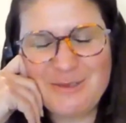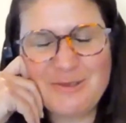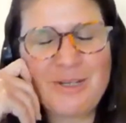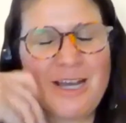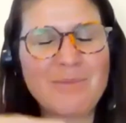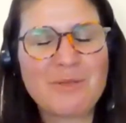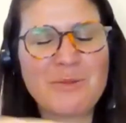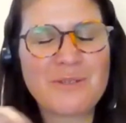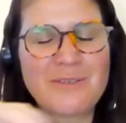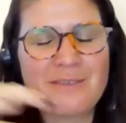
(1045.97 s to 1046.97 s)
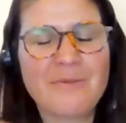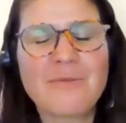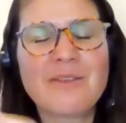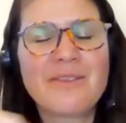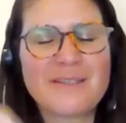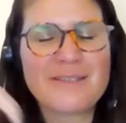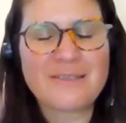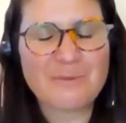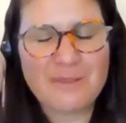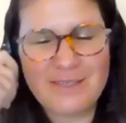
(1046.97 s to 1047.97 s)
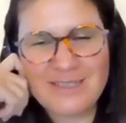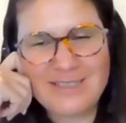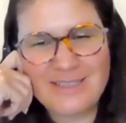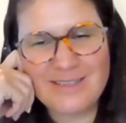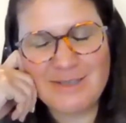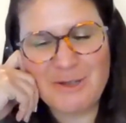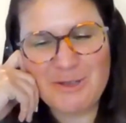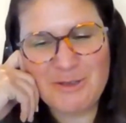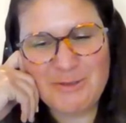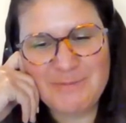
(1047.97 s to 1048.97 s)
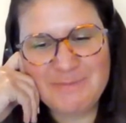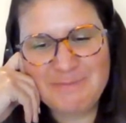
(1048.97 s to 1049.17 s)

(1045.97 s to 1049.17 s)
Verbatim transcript: to, to help you with, with this, with this discussion.